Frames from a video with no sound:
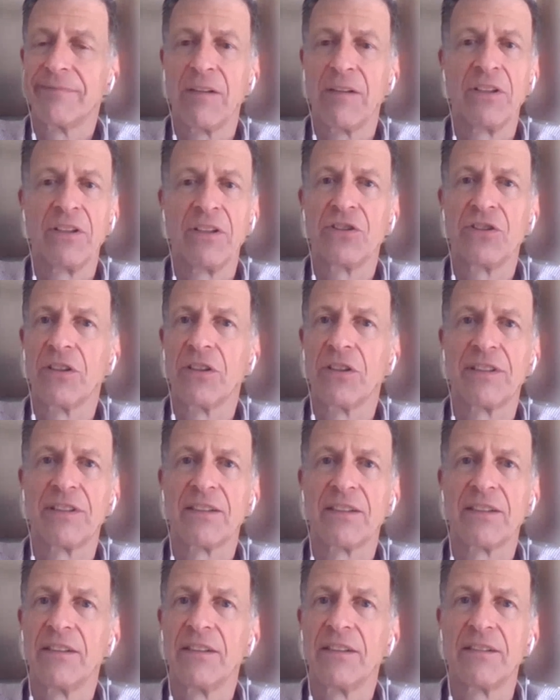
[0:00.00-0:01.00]
Every
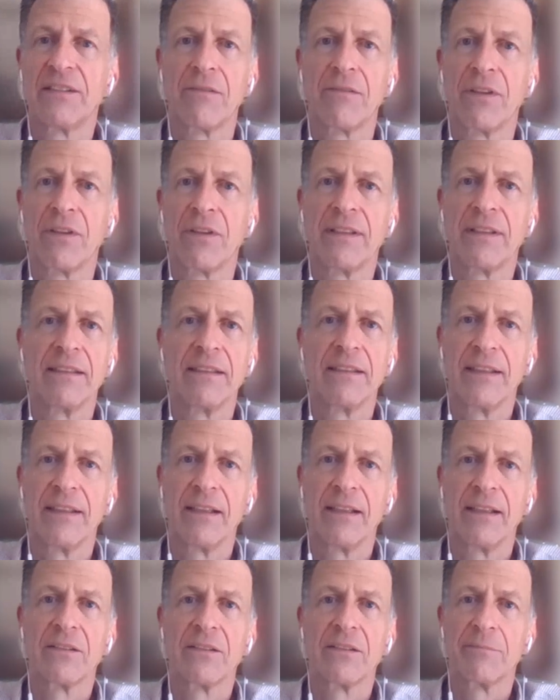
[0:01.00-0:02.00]
jurisdiction is different these
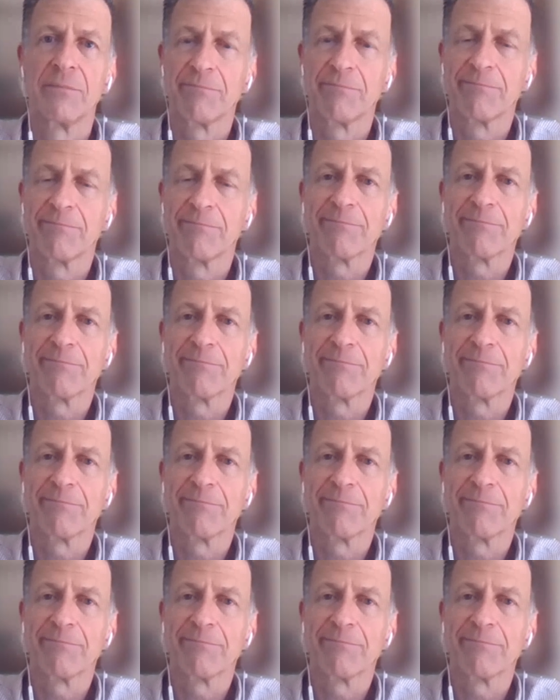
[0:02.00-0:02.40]
days.